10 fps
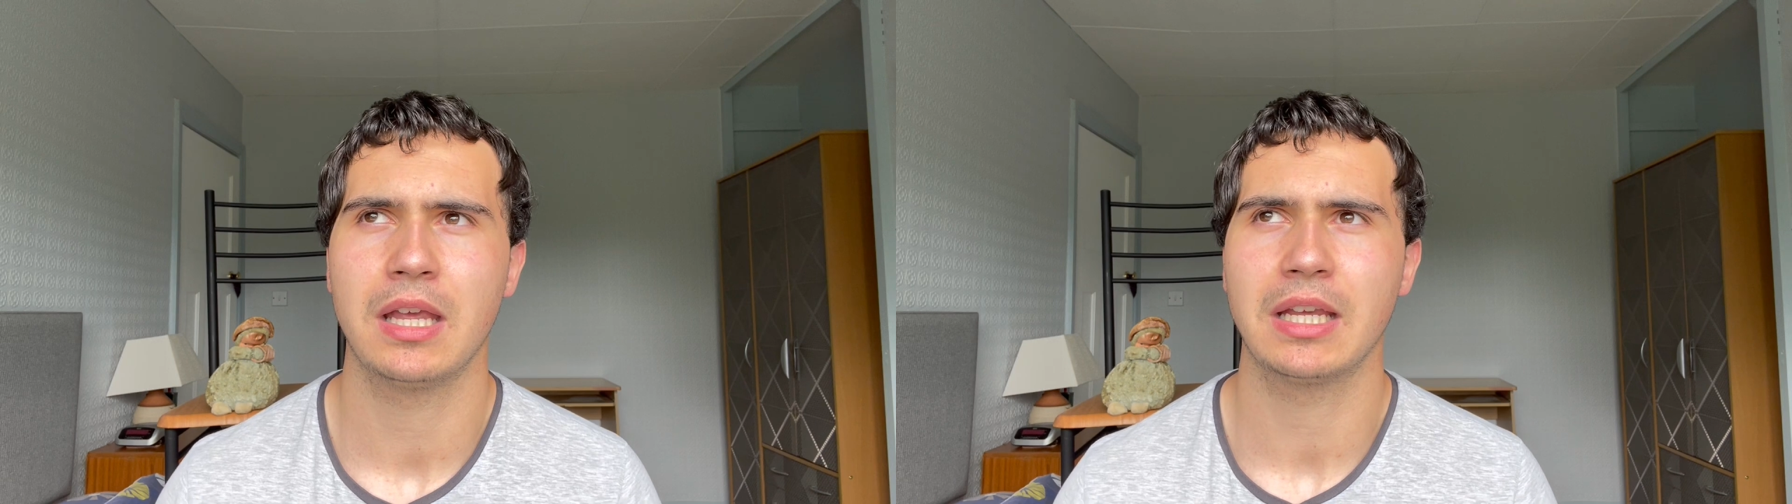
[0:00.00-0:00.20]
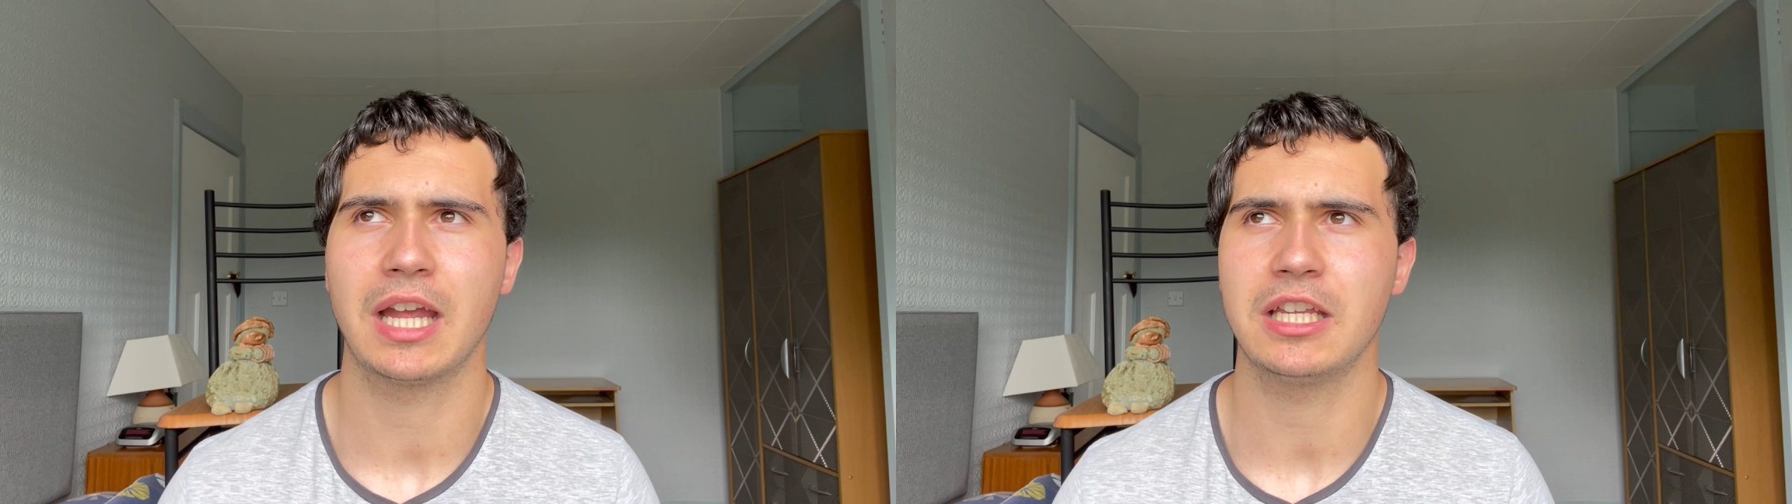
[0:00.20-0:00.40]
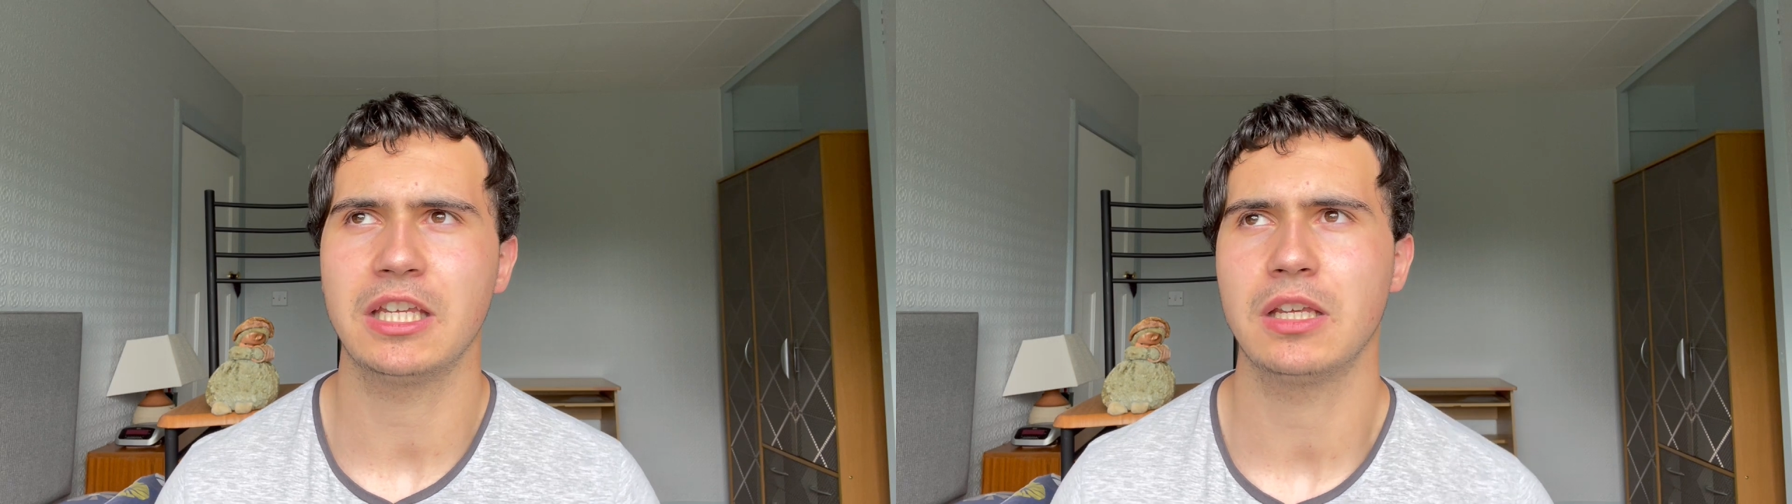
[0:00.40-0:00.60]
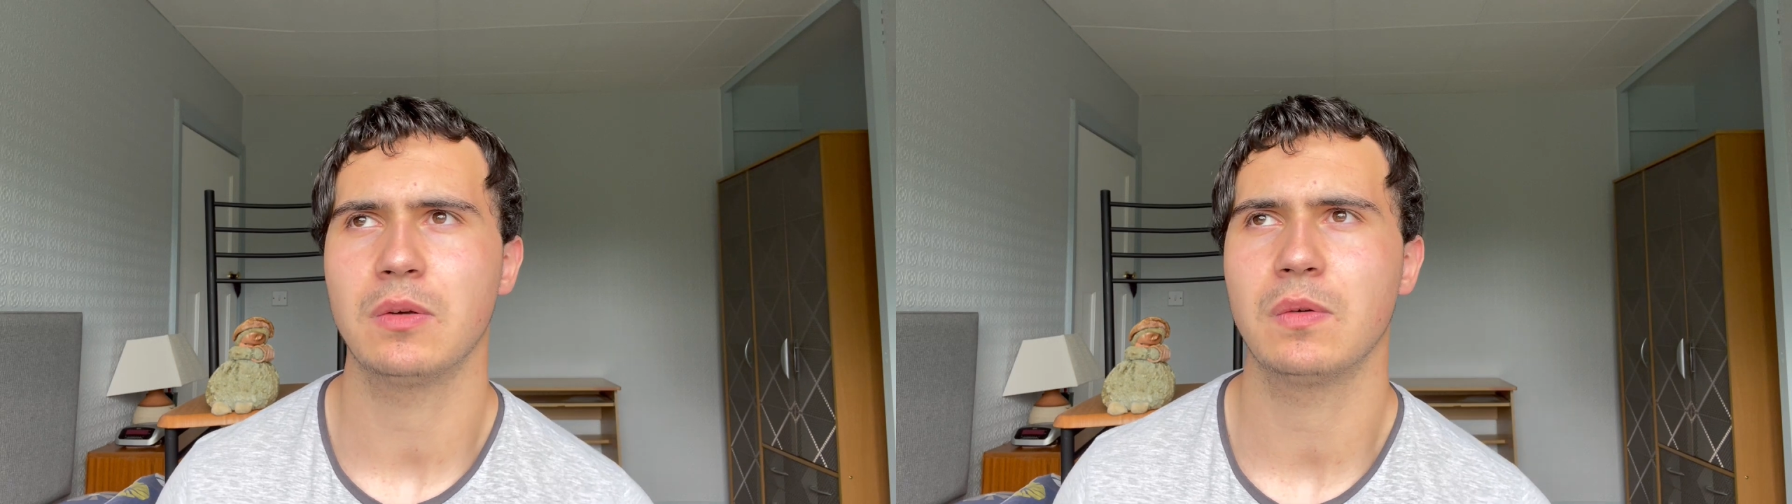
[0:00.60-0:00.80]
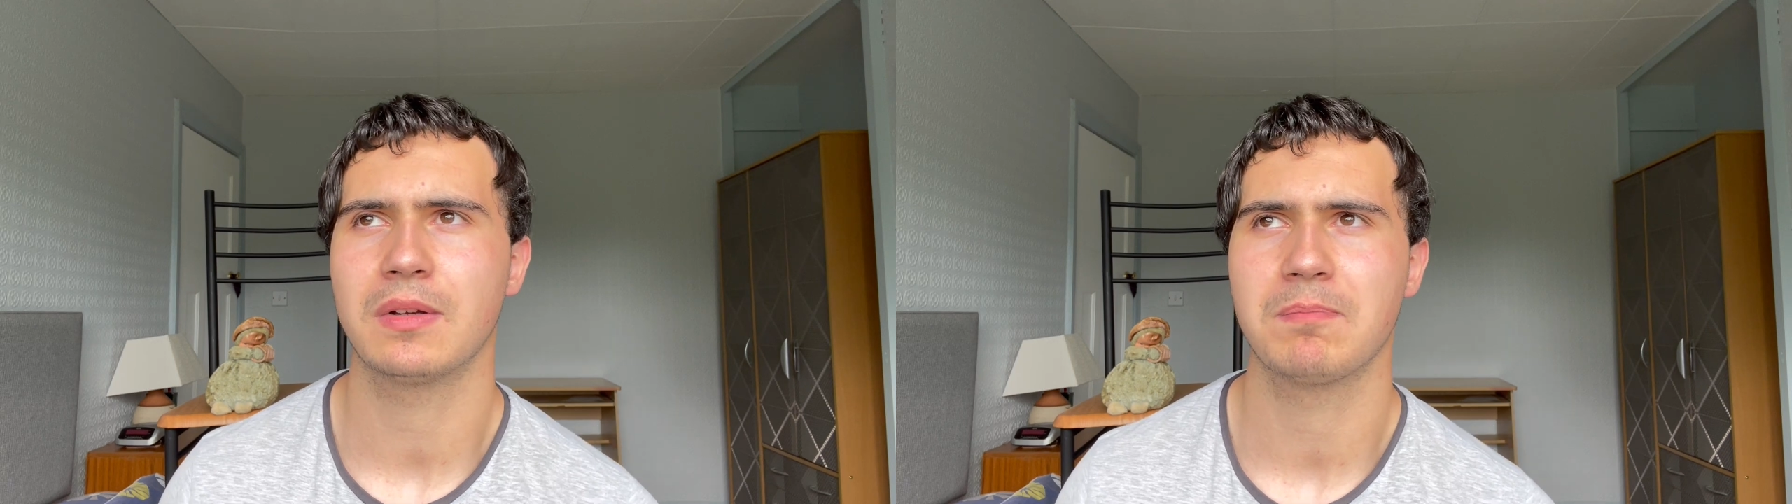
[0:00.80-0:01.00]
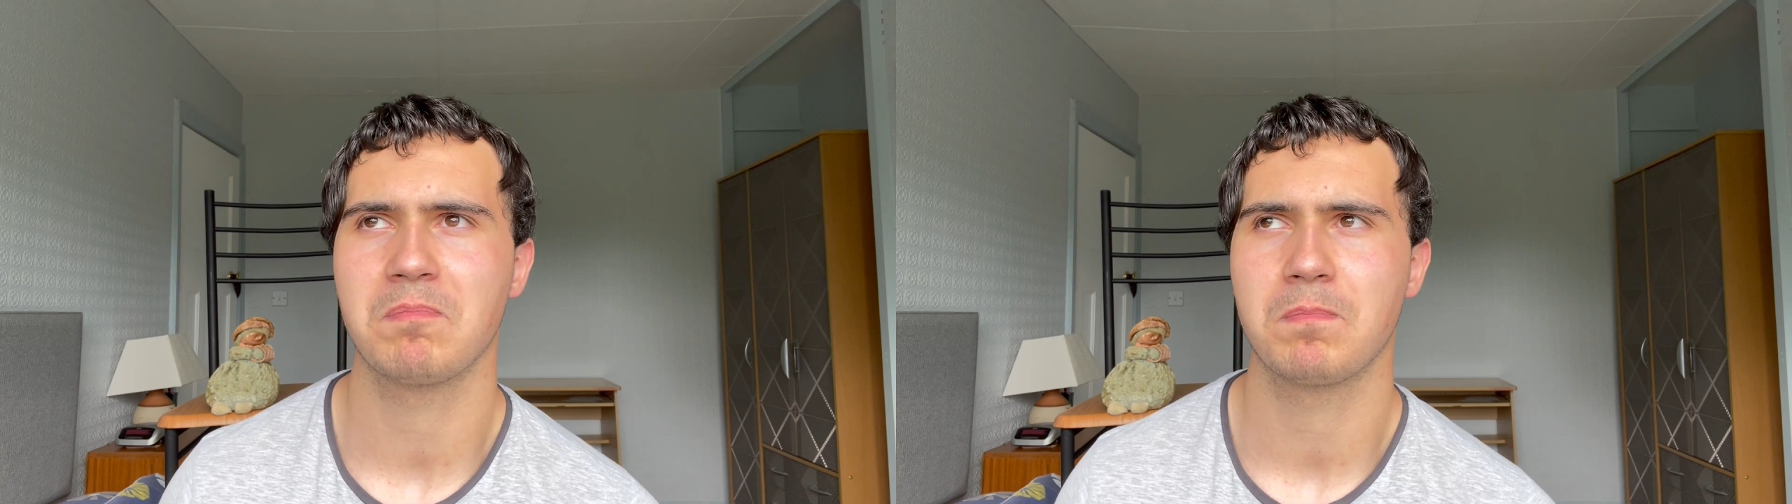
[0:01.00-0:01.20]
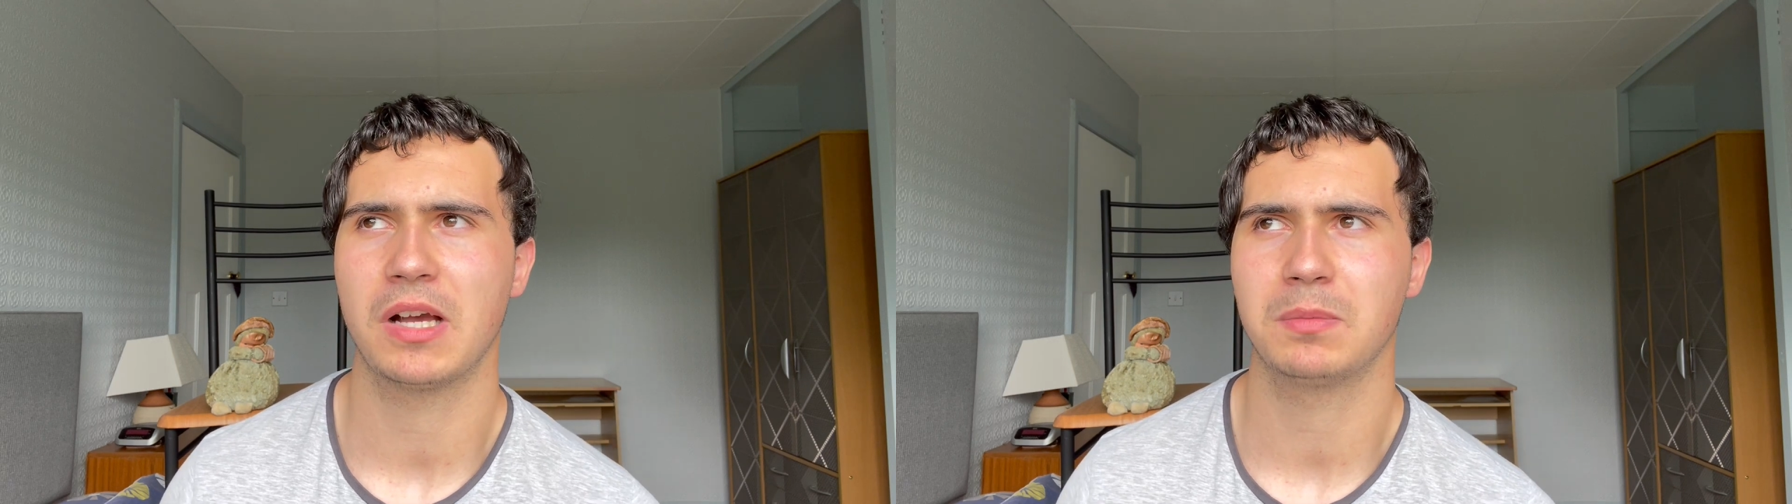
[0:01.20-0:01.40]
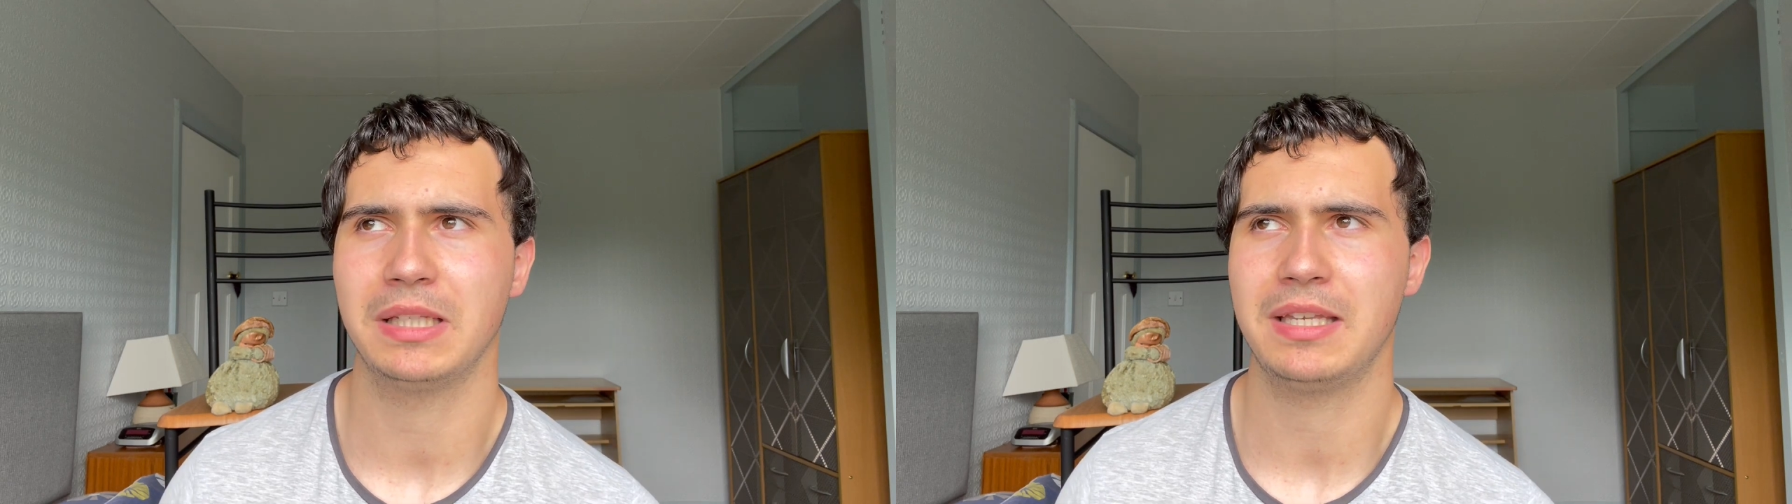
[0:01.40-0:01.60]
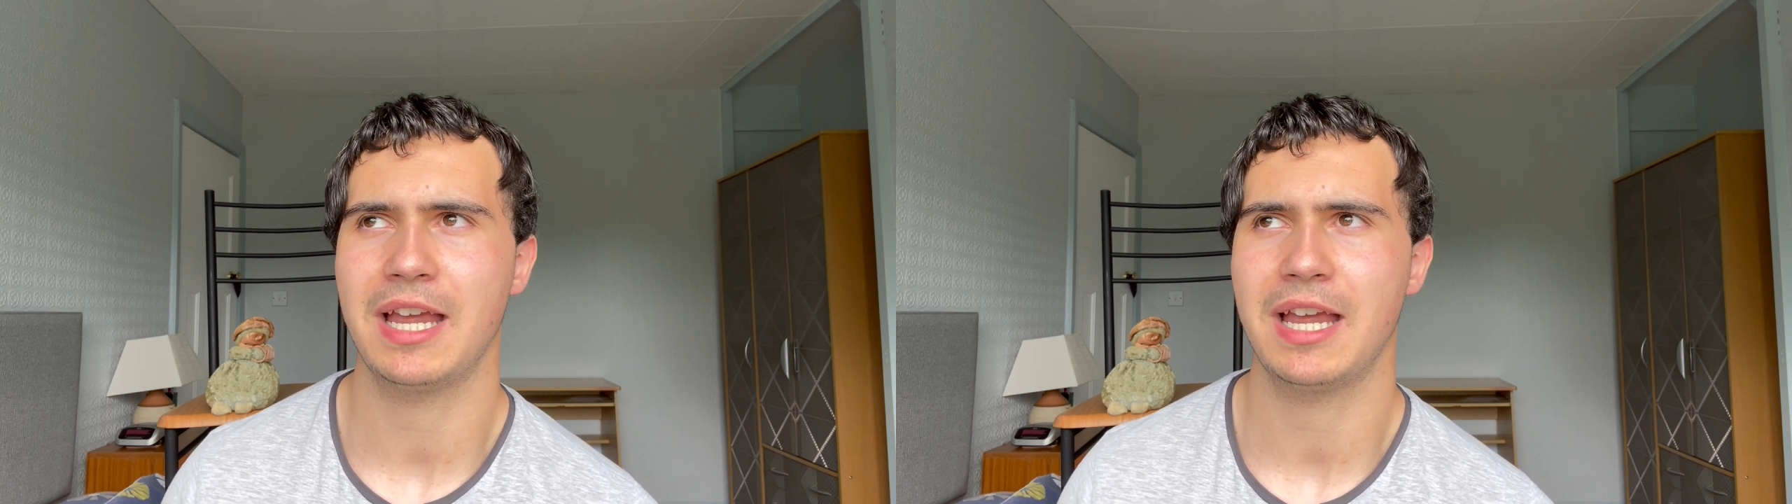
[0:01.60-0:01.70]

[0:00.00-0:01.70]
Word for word: Can you possibly